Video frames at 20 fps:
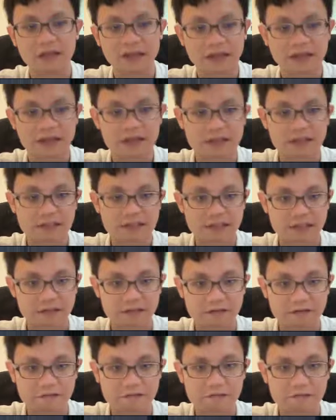inertia.
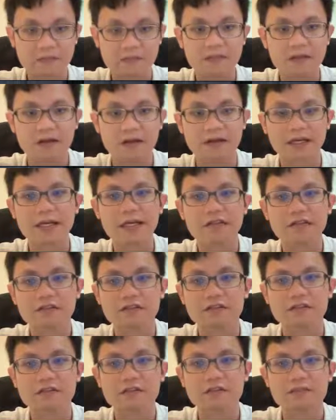Okay,
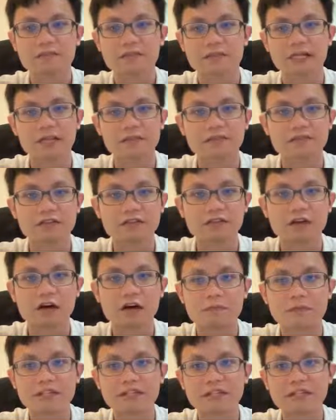so yeah. So
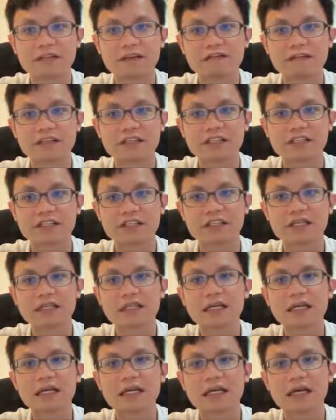operational definition,
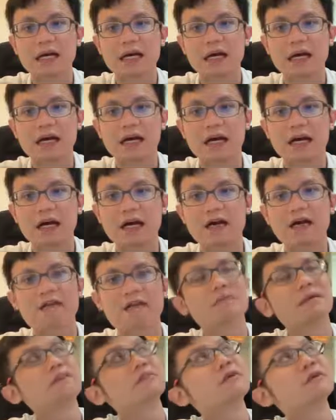
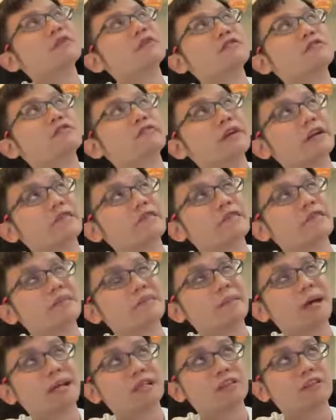remember to refer
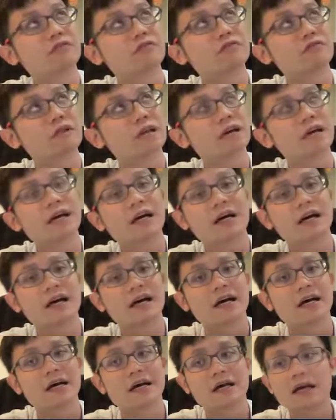back to
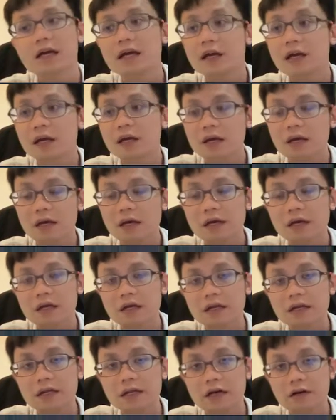the
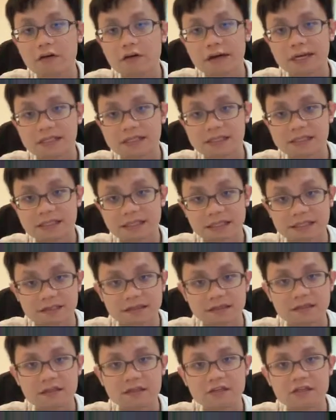
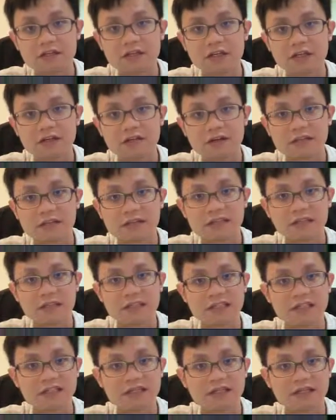question. So the question
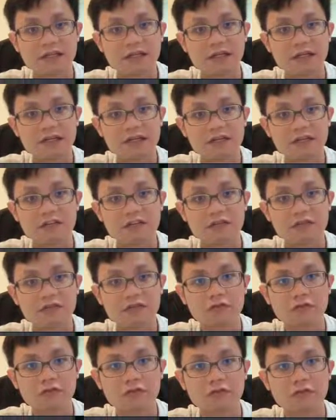is relating to
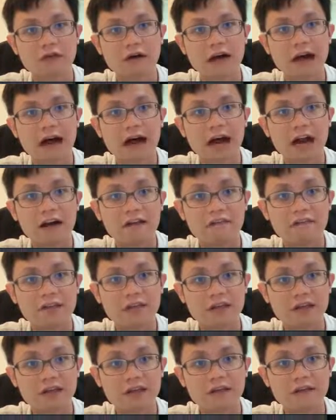
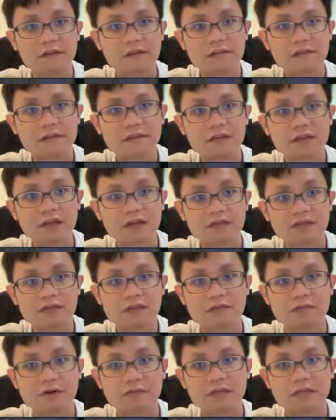RV. So
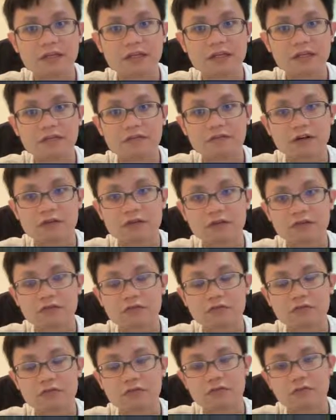probably you want
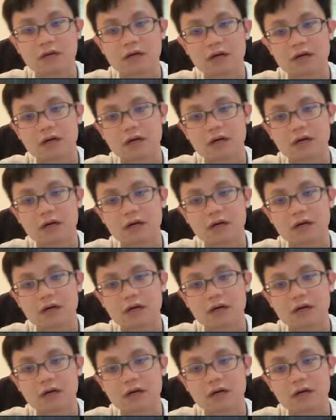to